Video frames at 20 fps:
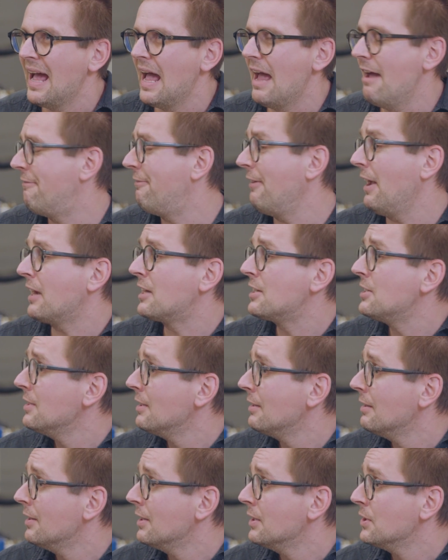effect
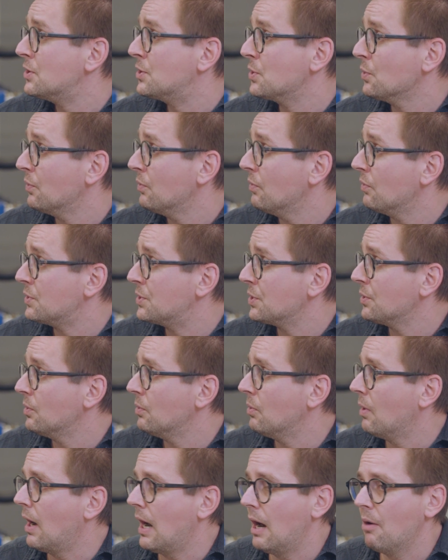
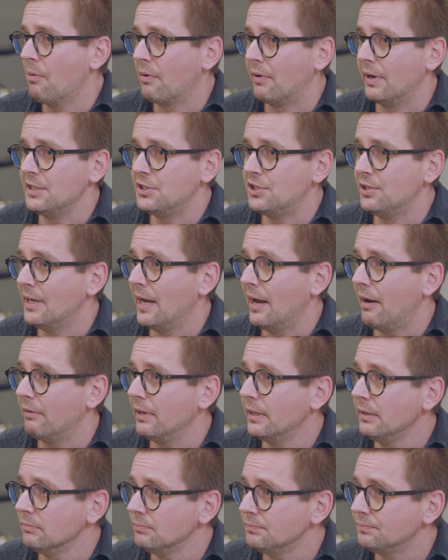to our
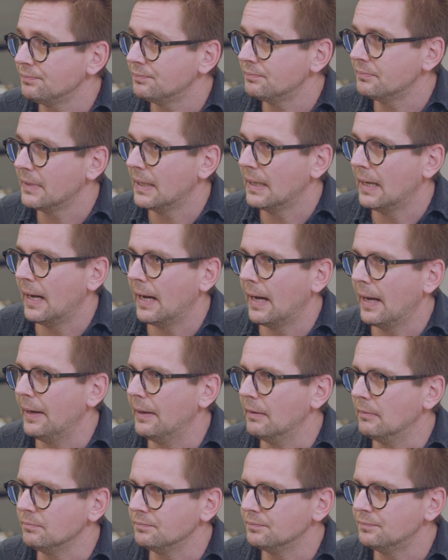engineering,
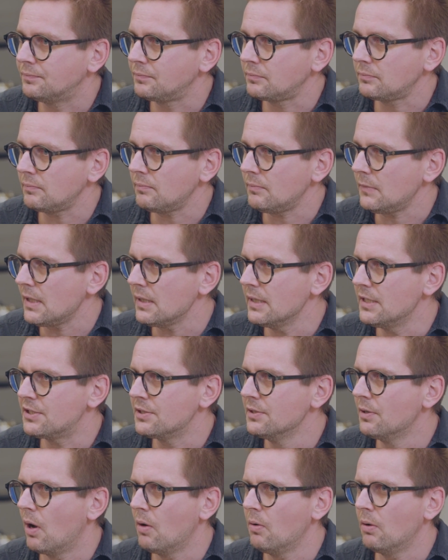and
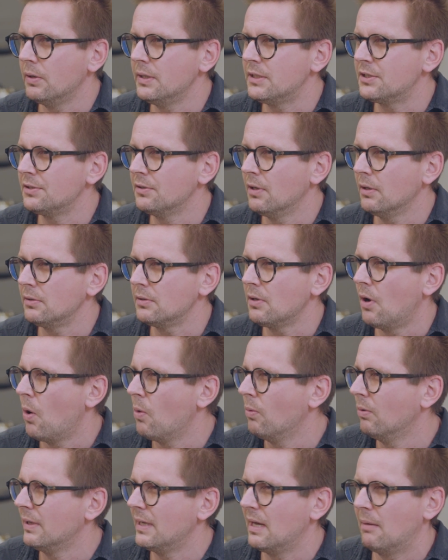it's not
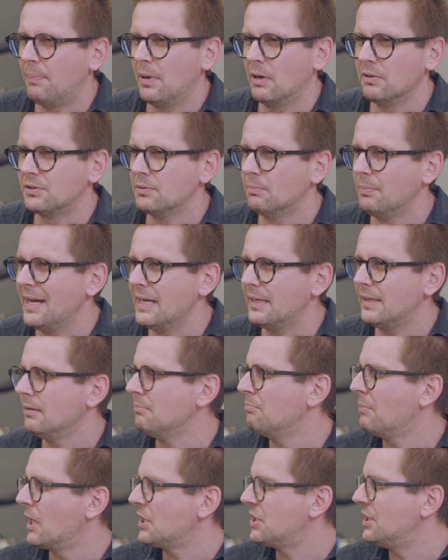only about
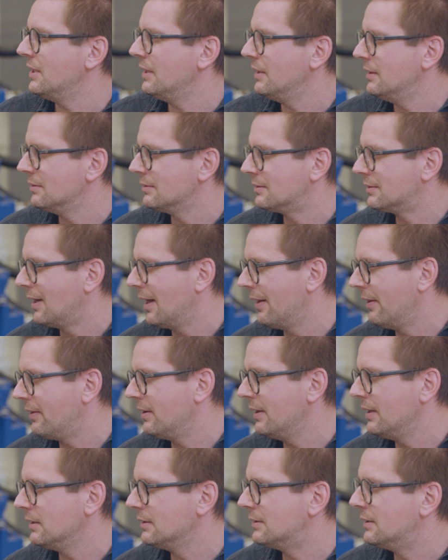making machines and
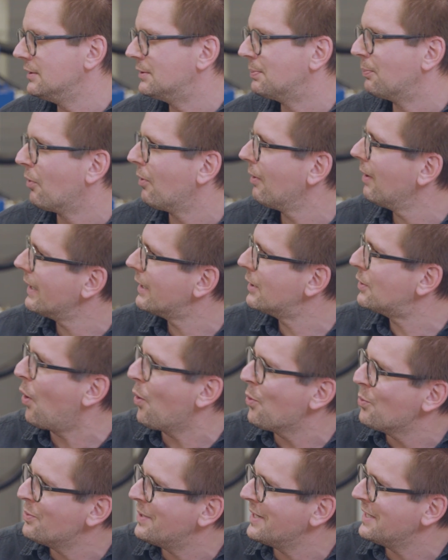things. It's more like
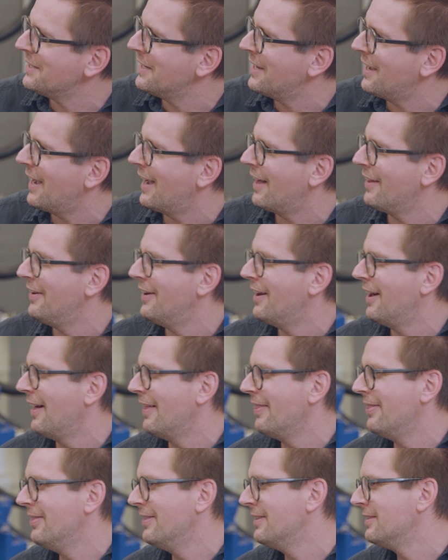coding
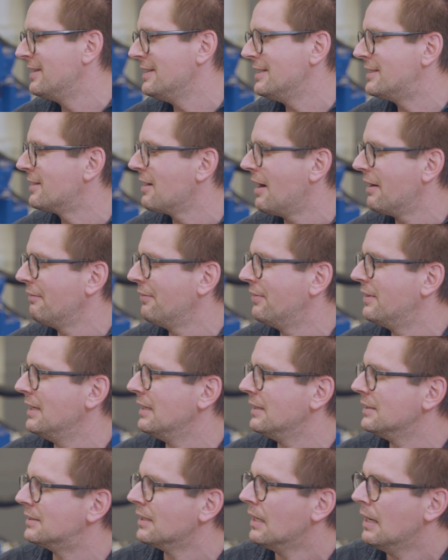and these kind of
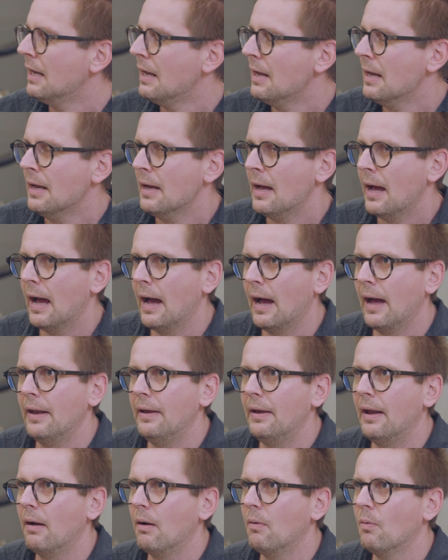things.
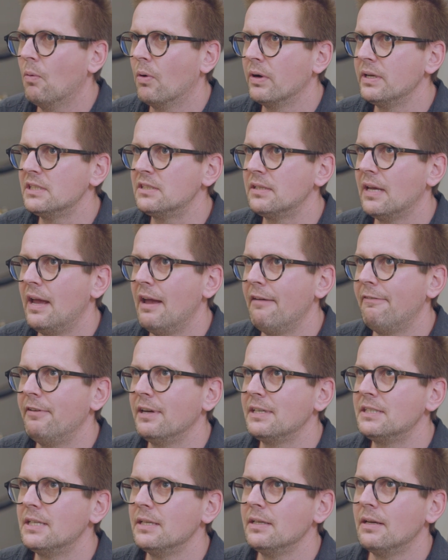And what is
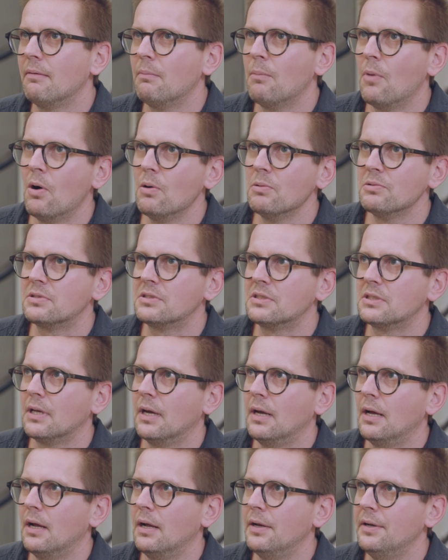affecting most
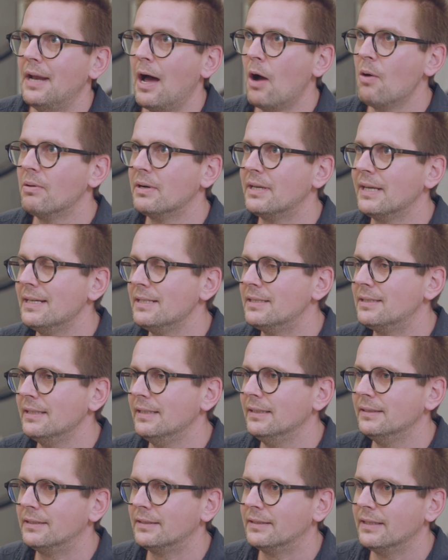nowadays
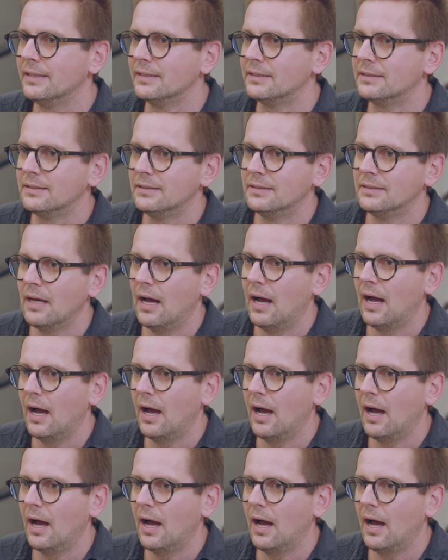is this